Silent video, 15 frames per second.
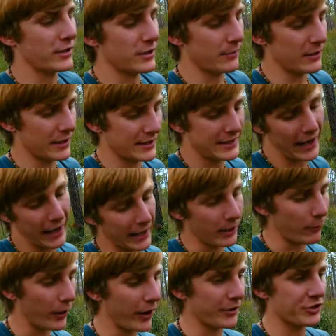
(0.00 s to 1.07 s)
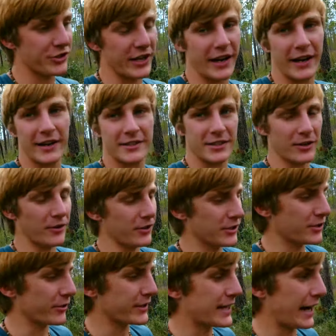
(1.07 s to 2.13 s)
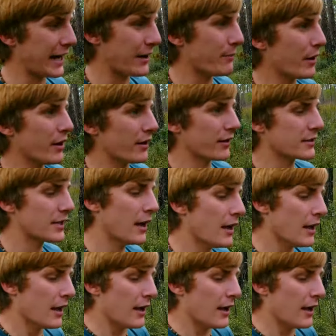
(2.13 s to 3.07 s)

some of these tiny rare snakes and all these little tiny bugs